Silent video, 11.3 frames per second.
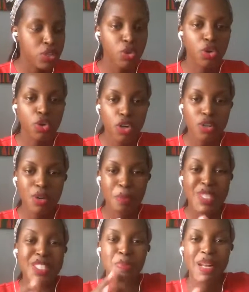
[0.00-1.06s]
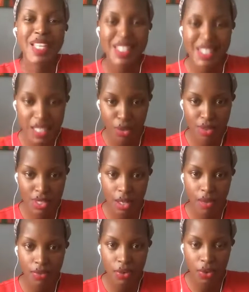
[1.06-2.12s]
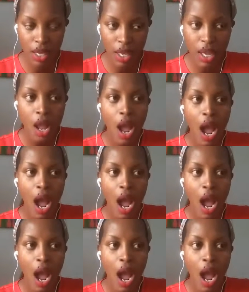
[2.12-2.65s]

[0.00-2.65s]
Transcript: So you're not misplacing yourself, okay?